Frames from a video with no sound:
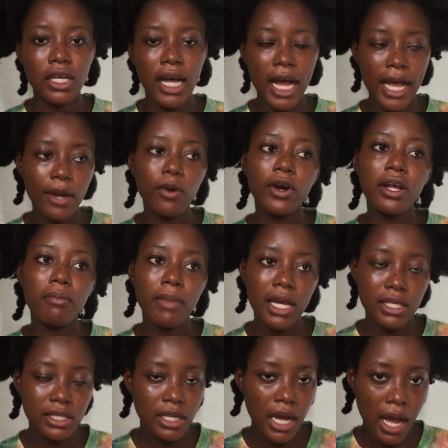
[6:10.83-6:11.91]
I oil my
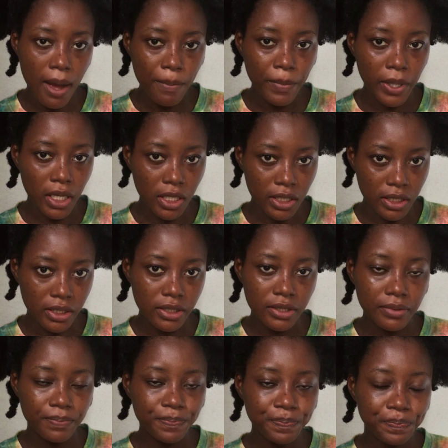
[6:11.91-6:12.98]
scalp again.
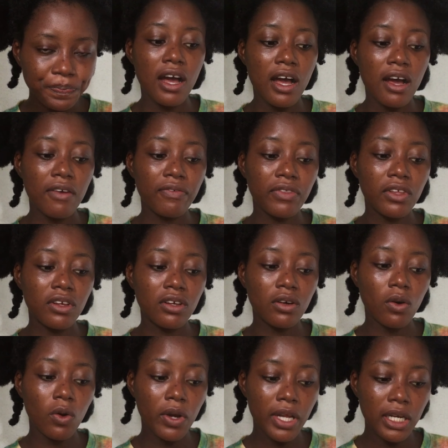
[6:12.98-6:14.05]
After
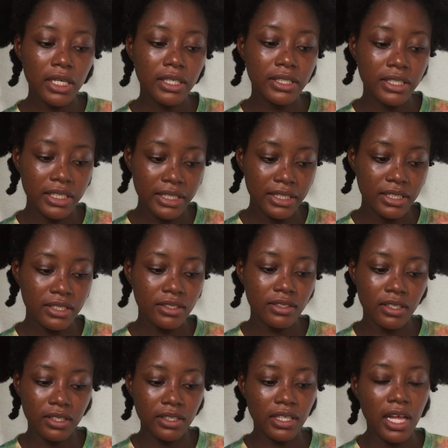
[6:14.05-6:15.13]
oiling it,
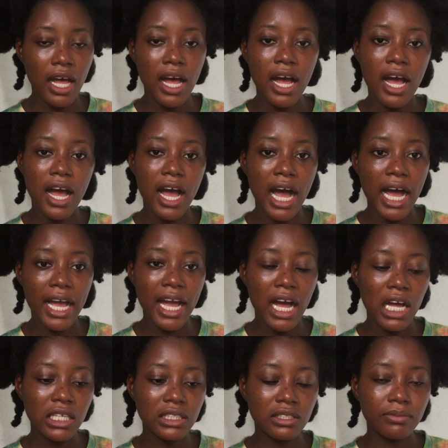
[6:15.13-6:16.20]
then I
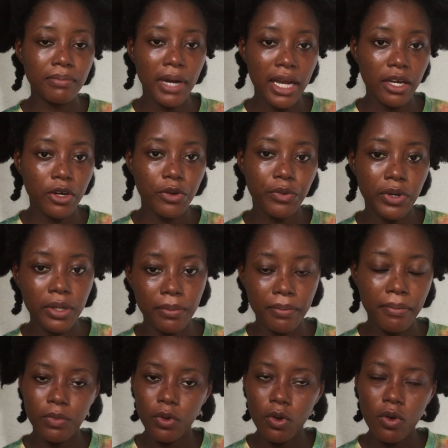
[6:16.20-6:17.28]
had my cream,
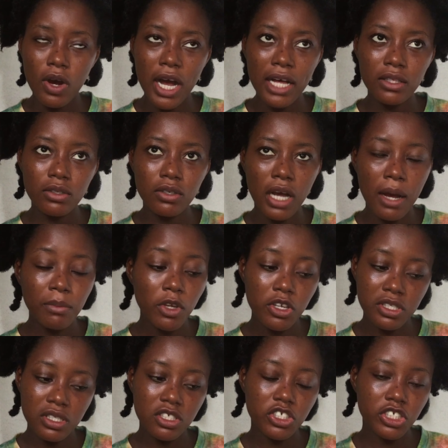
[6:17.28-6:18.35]
but I'm not
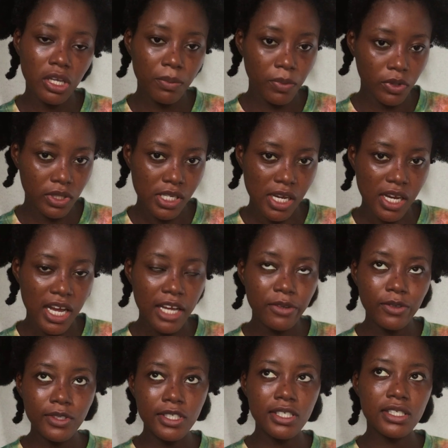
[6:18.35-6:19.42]
using shea butter. I
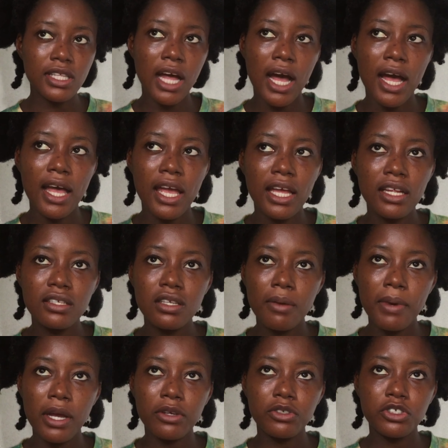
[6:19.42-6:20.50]
noticed that anytime I
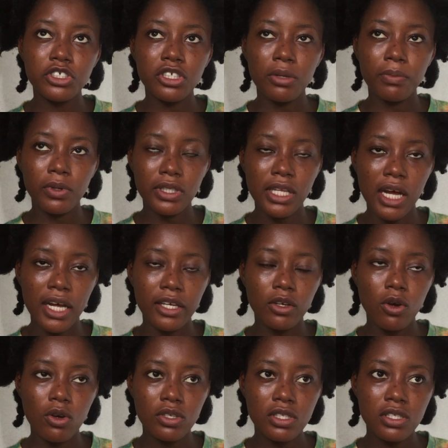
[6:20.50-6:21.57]
use shea butter, it
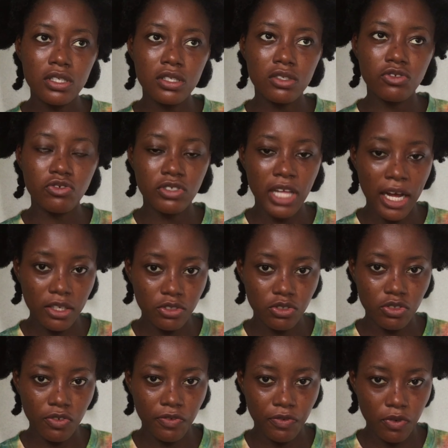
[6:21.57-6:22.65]
causes
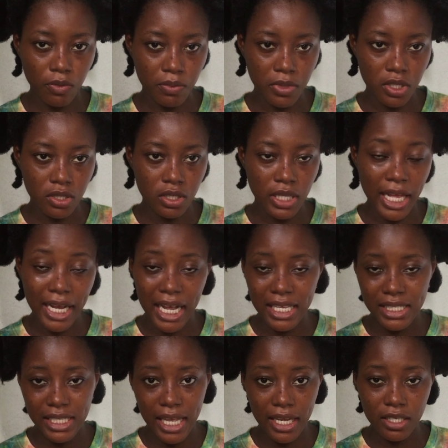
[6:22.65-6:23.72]
dandruff for me. Like I
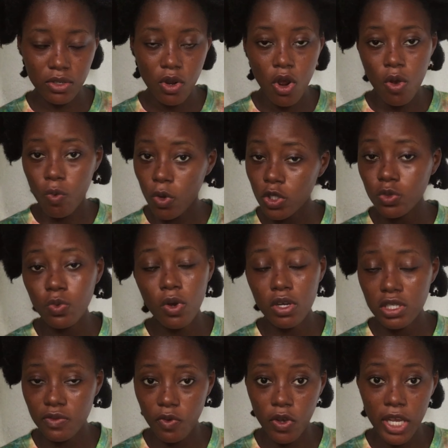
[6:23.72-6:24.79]
said, what works
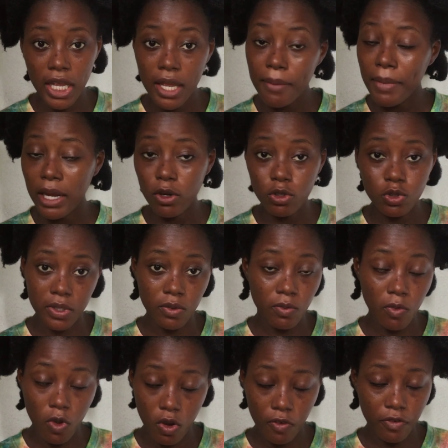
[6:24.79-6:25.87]
for A might not
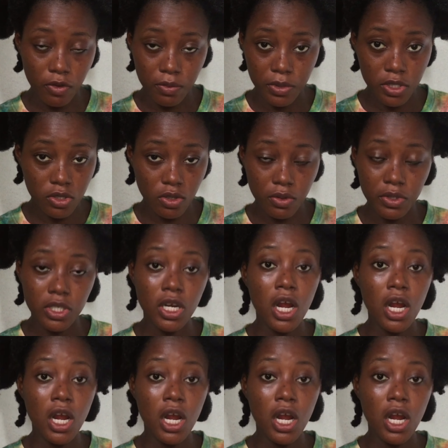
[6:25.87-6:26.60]
work for B, sorry.